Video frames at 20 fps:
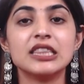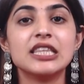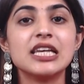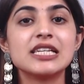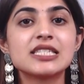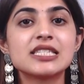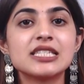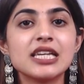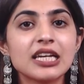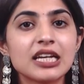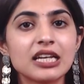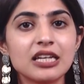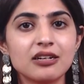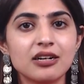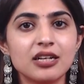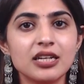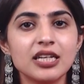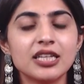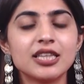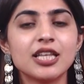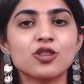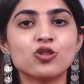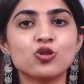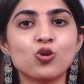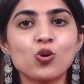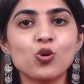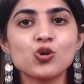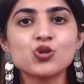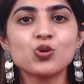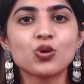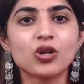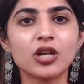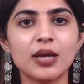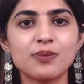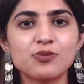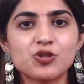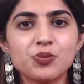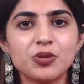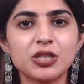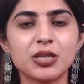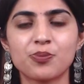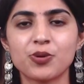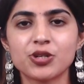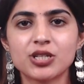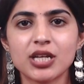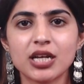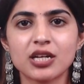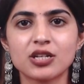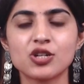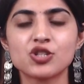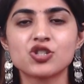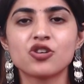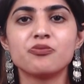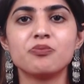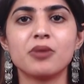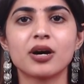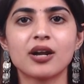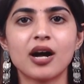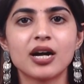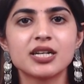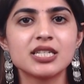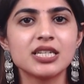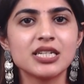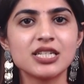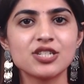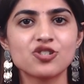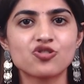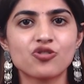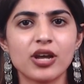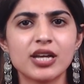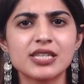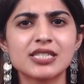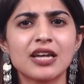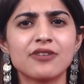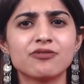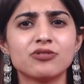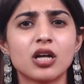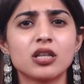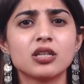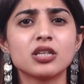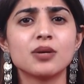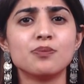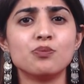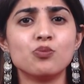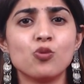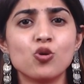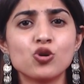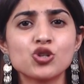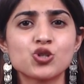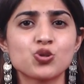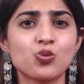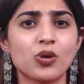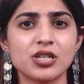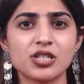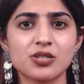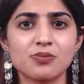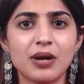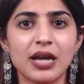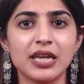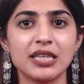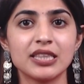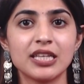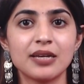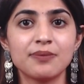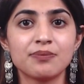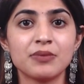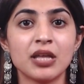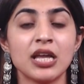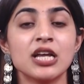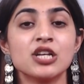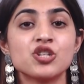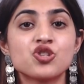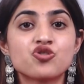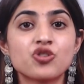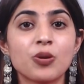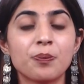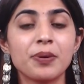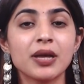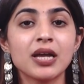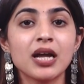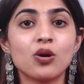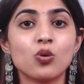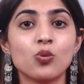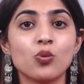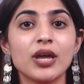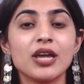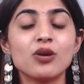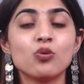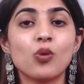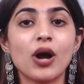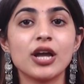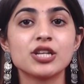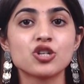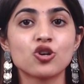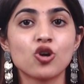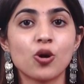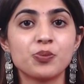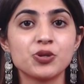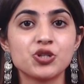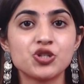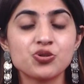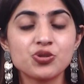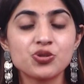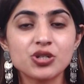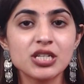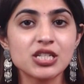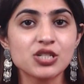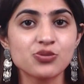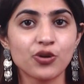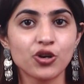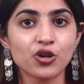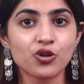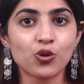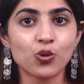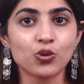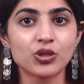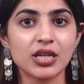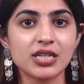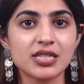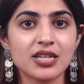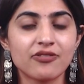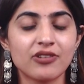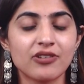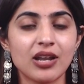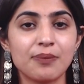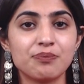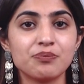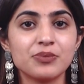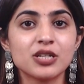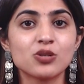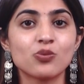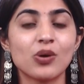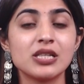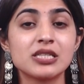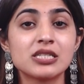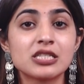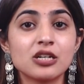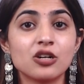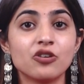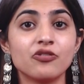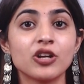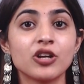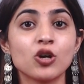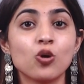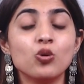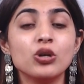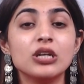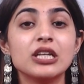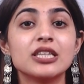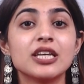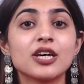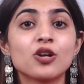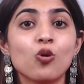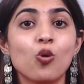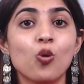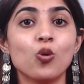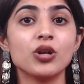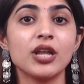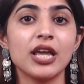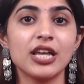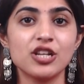They see clearly that those who claim to be the protectors of Marathi interest have done the most to undermine them, stripping away vital opportunities for growth and development while serving only their own